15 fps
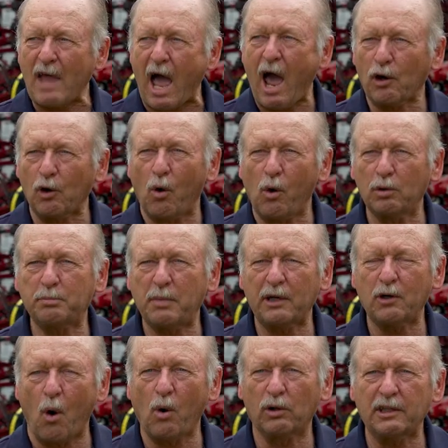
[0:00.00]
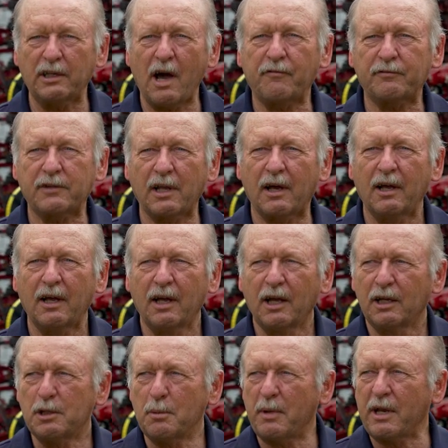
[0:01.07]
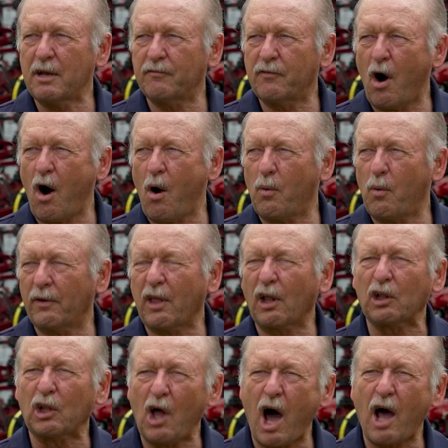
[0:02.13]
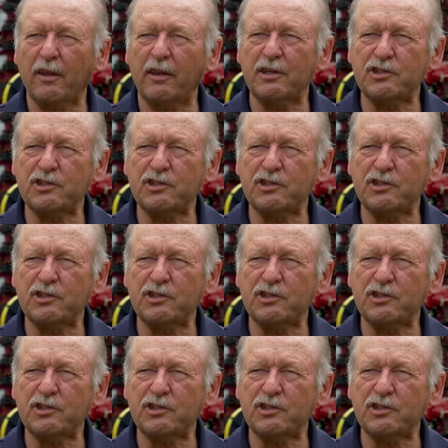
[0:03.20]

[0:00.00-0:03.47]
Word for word: that old, but old enough to, to be involved with a lot of the